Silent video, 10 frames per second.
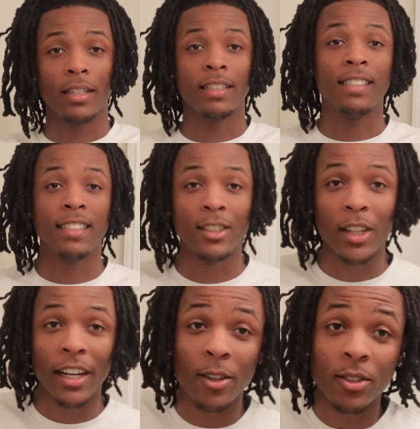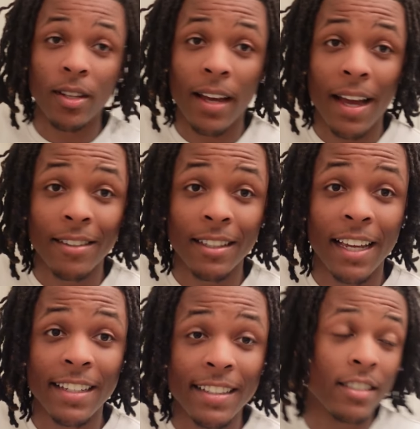This is the Drados y'all have
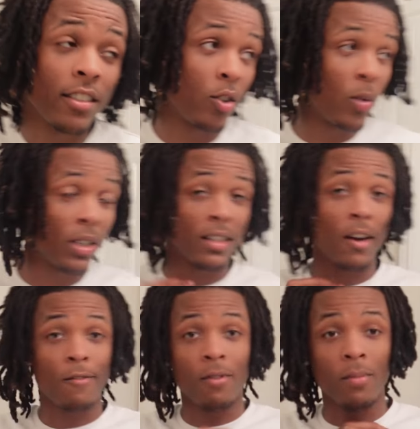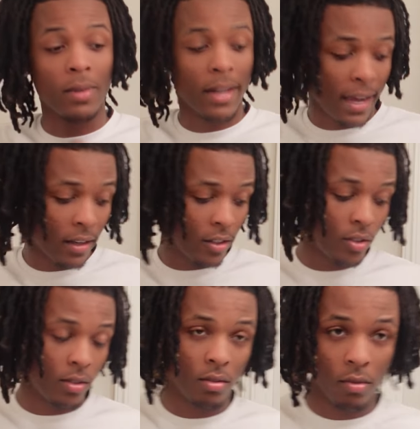today. This is a twist out from that
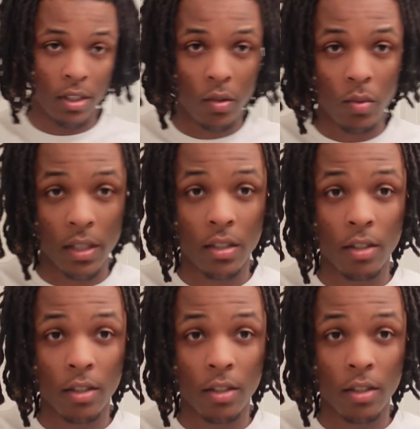retwist,